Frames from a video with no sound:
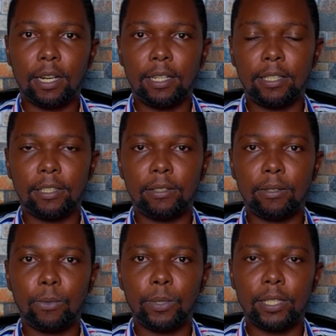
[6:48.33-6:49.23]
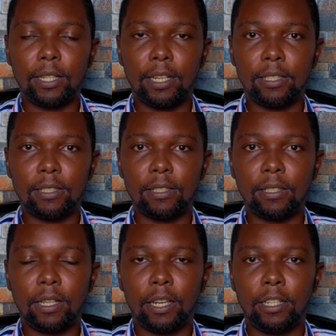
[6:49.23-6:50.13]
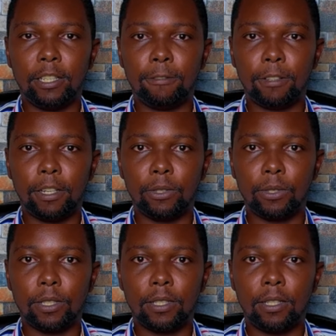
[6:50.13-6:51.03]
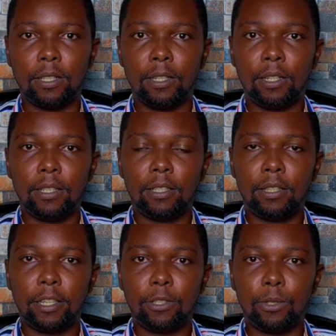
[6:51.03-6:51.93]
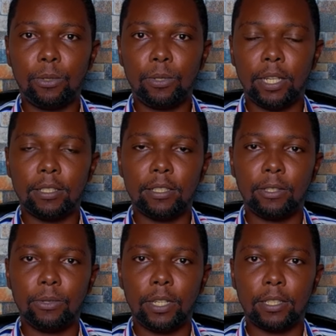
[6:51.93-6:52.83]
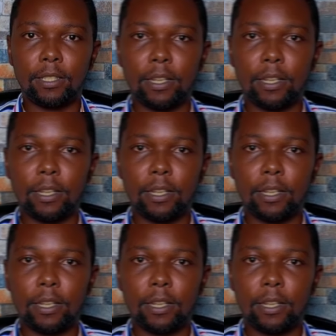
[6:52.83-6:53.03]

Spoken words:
Karen, Westlands, and environs. Thank you and see you next